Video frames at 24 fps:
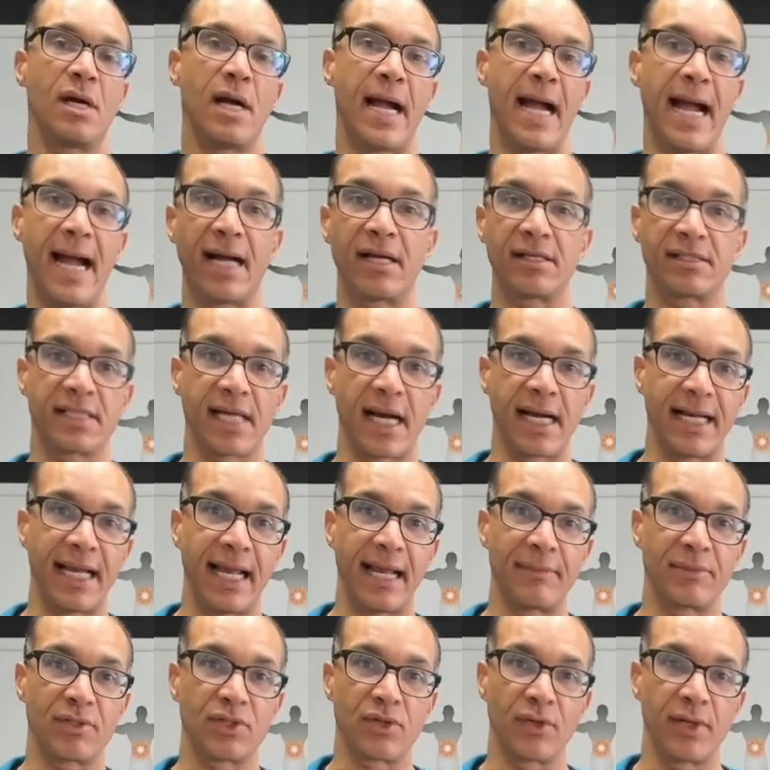outside
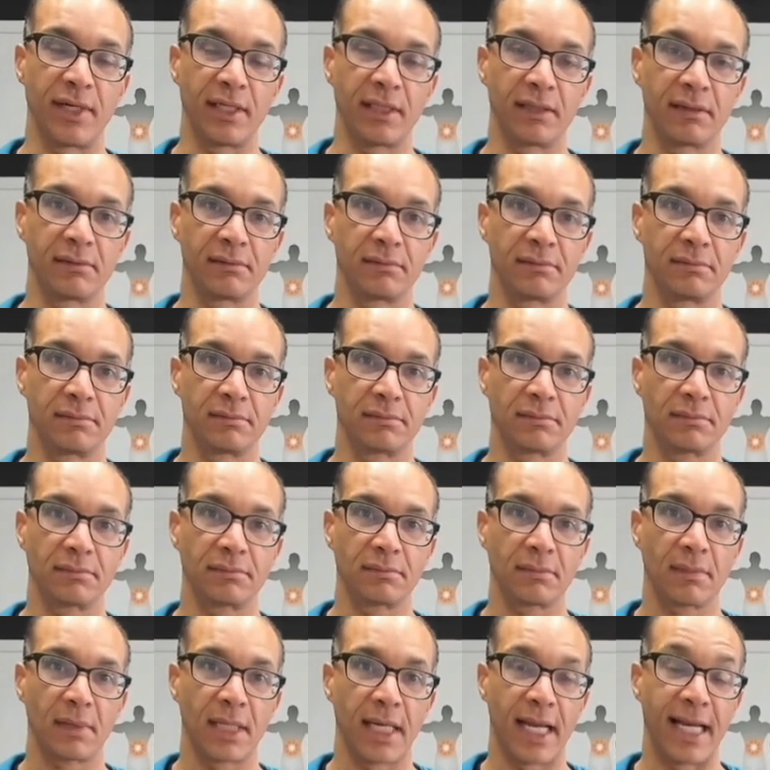hamstring,
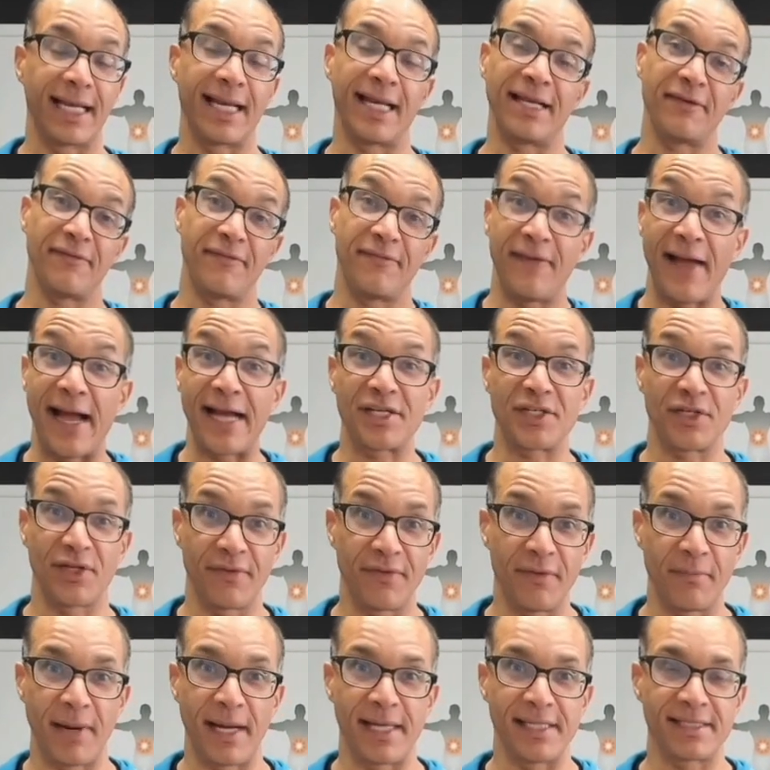again the fascia of
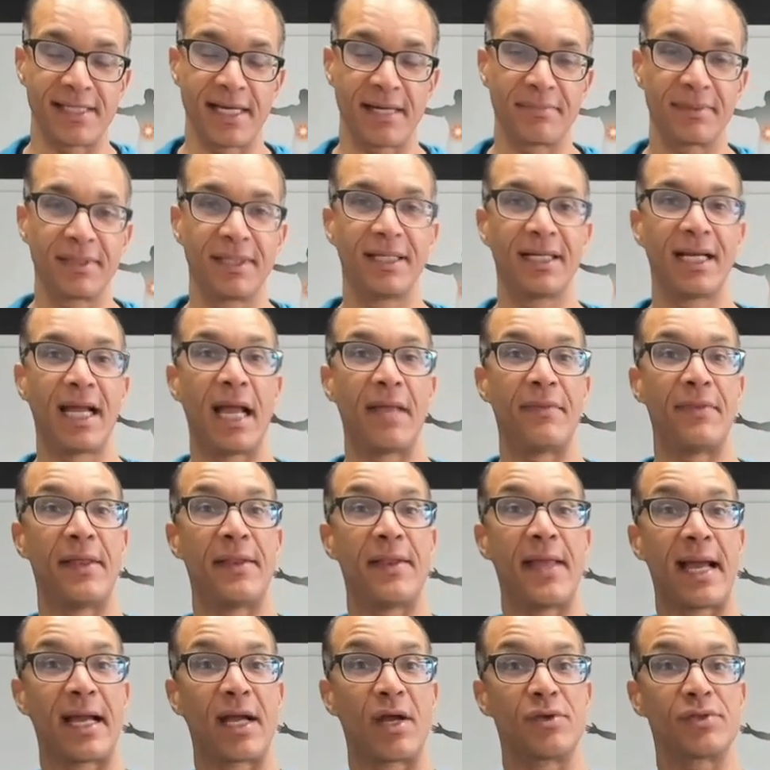the bicep, and then
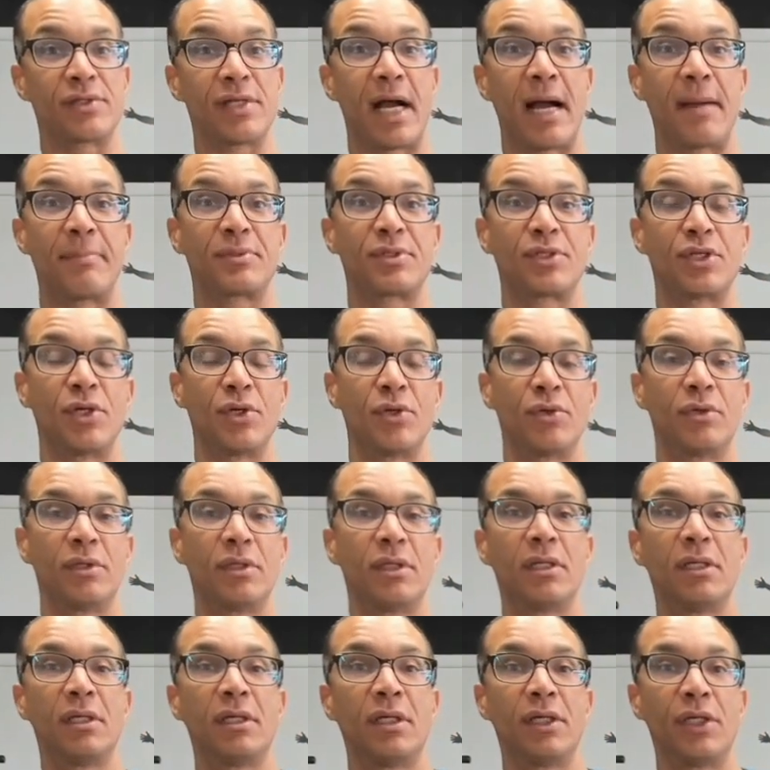that goes up to
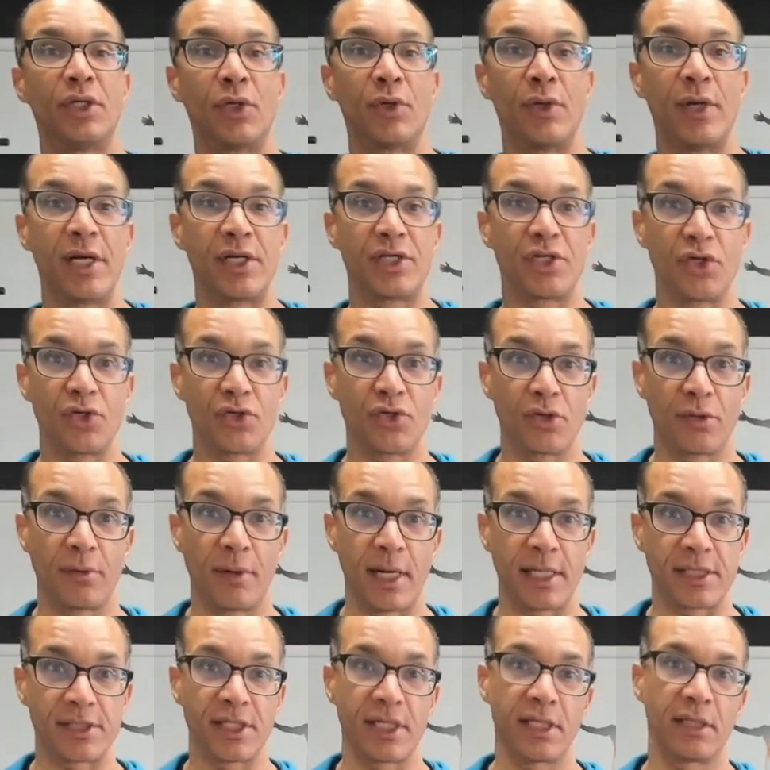your ischial
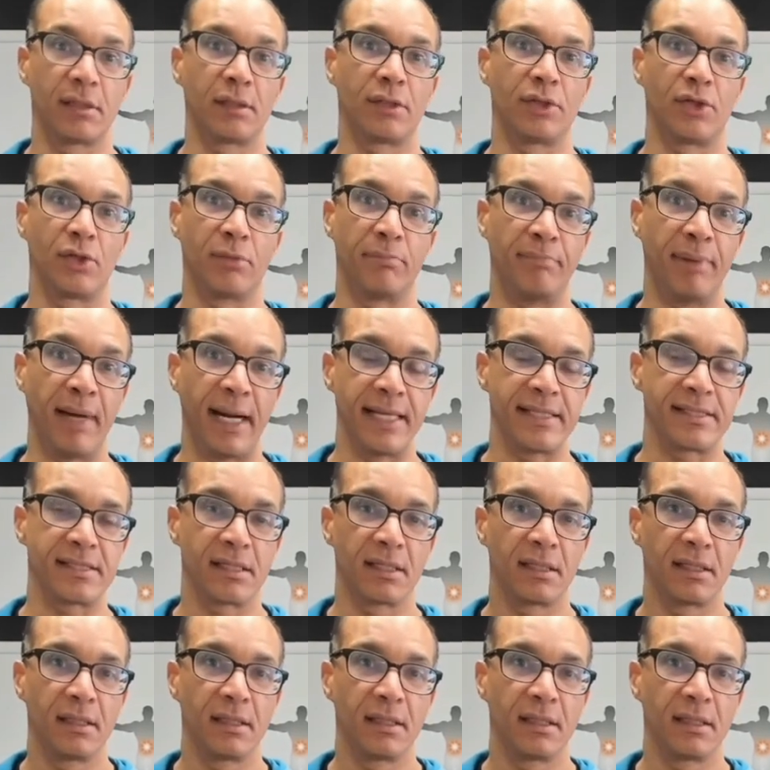rossi, your butt,